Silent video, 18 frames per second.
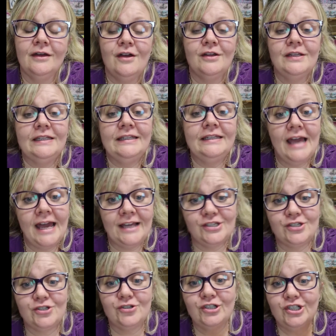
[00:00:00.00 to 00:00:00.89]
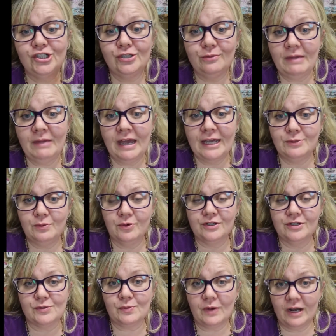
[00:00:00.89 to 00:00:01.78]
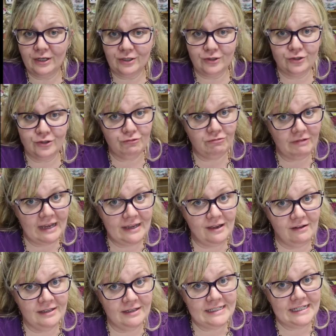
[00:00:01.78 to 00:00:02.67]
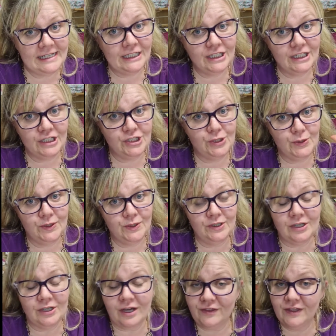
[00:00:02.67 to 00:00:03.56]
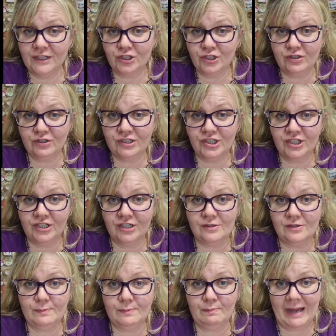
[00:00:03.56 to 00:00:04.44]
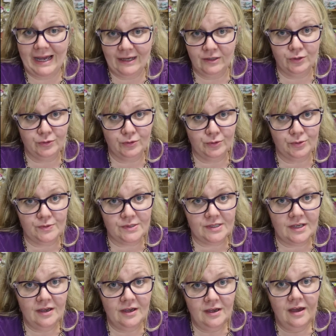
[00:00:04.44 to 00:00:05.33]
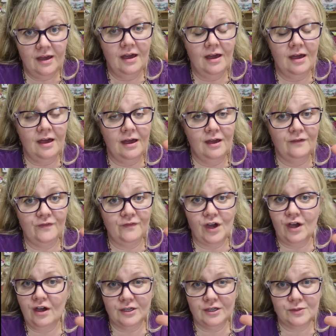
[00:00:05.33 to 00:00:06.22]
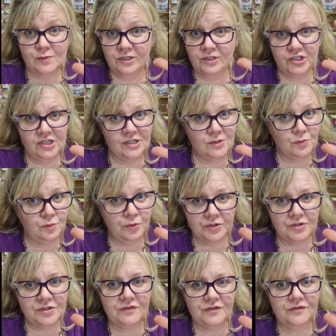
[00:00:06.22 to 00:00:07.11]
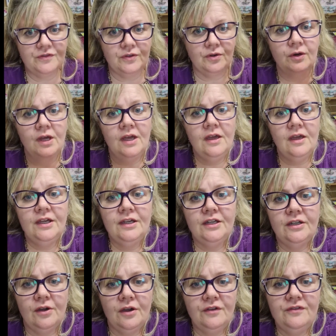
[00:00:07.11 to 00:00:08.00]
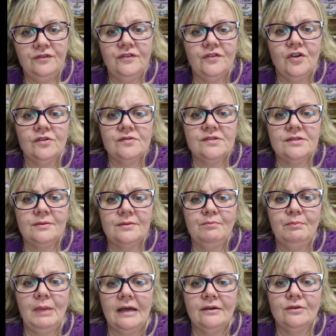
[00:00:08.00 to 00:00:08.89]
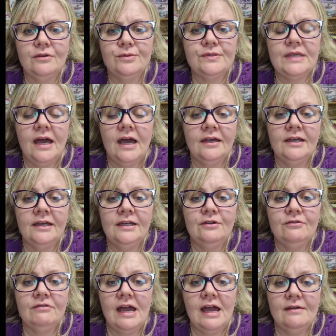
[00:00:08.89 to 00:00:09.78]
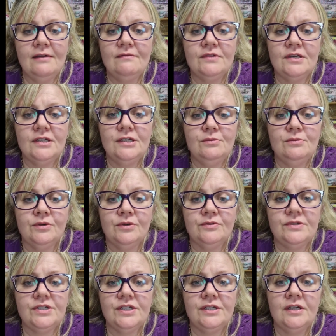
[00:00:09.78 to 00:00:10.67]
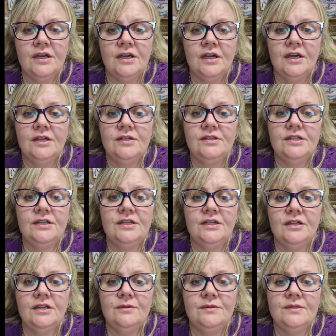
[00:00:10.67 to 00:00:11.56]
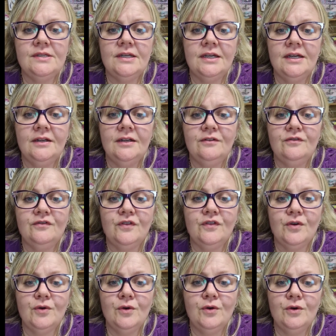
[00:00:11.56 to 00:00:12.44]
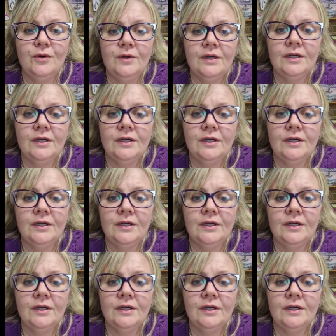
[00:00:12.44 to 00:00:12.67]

Yes, Trisha made one as well, and great idea, because I think Trisha used bangles for hers, which is wonderful. You know, if you've got some bangles hanging around that you want to use it for,